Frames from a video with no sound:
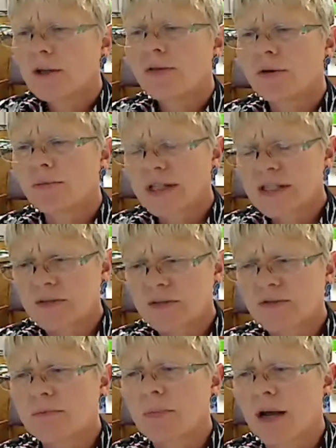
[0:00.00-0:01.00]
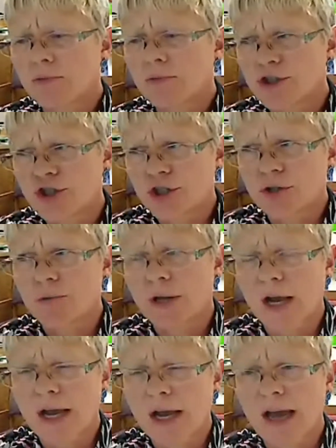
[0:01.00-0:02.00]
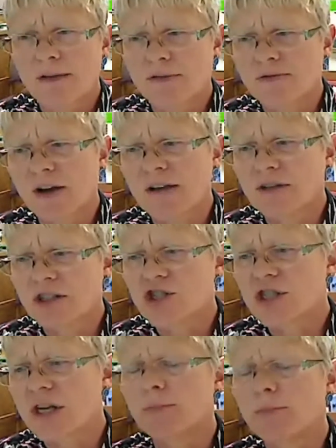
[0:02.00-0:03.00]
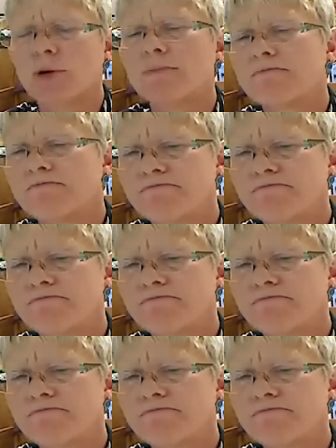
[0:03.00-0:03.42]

The rest of them I will shear when I have a 5-inch staple.